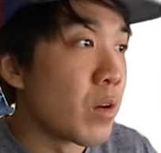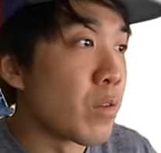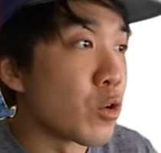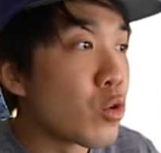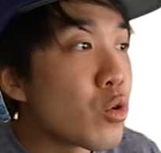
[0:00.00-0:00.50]

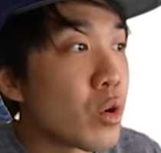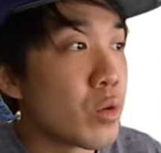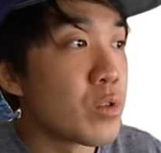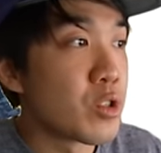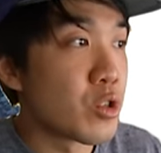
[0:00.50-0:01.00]
For
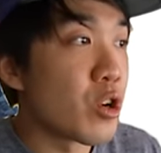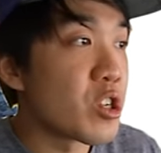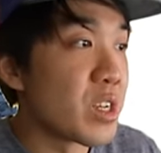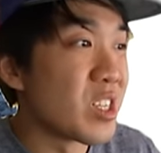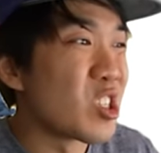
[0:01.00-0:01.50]
Google,
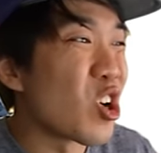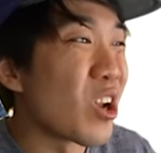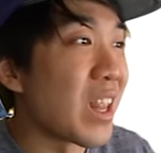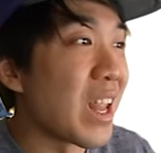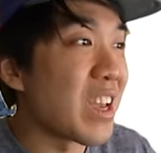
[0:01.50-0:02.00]
search is their
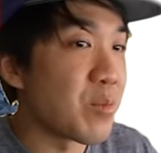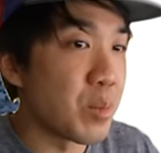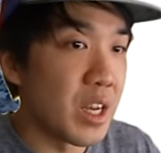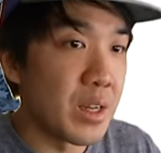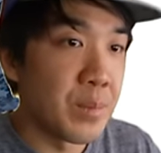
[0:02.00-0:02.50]

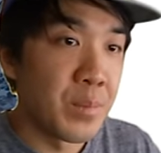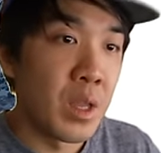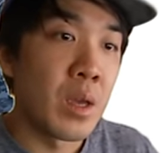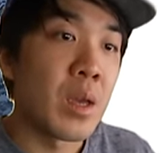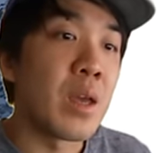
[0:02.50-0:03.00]
lifeblood.
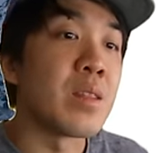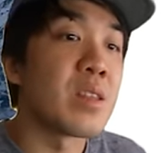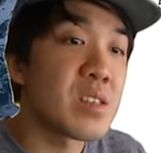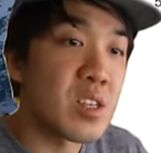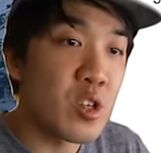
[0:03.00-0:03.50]
In
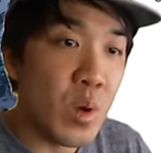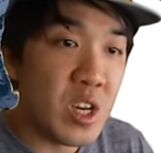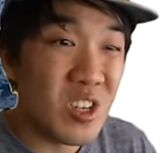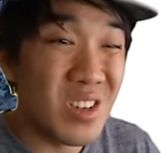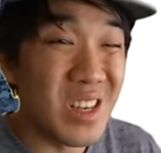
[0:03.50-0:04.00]
this
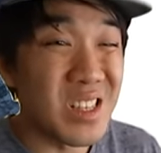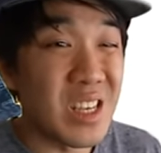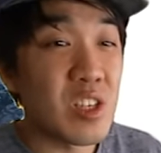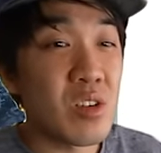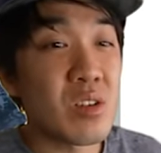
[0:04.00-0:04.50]
situation, it's
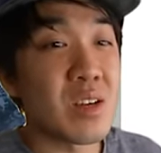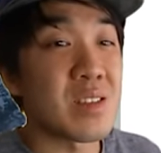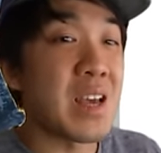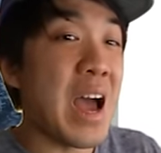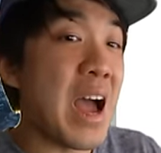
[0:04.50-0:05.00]
easier to
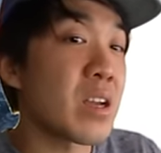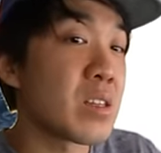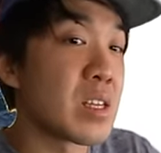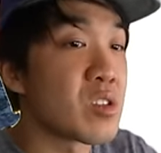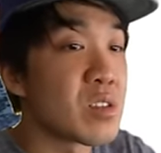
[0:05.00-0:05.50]
attack
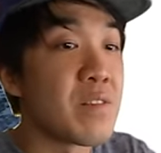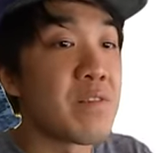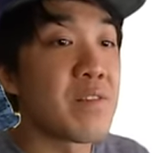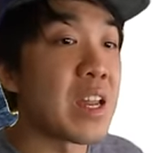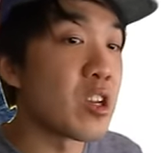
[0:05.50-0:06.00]
than to
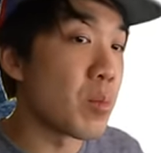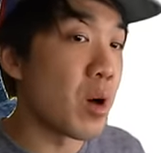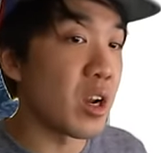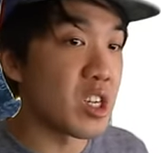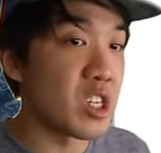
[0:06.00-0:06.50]
defend your market